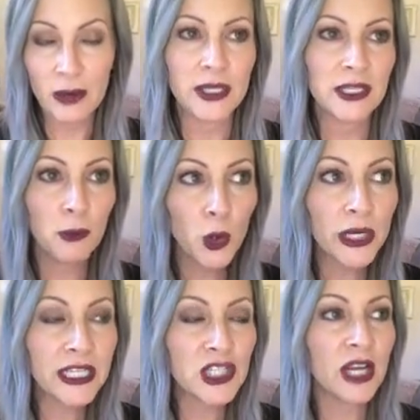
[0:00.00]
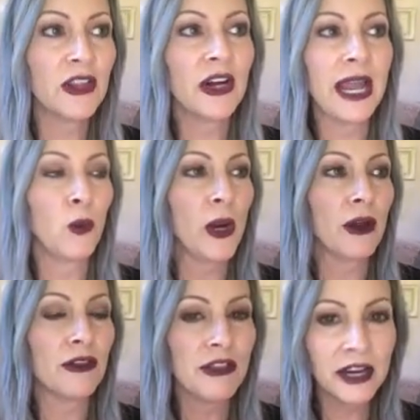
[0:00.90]
and we support each other, and
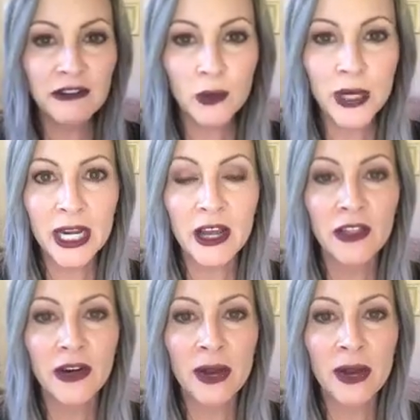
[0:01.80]
we are there for one another,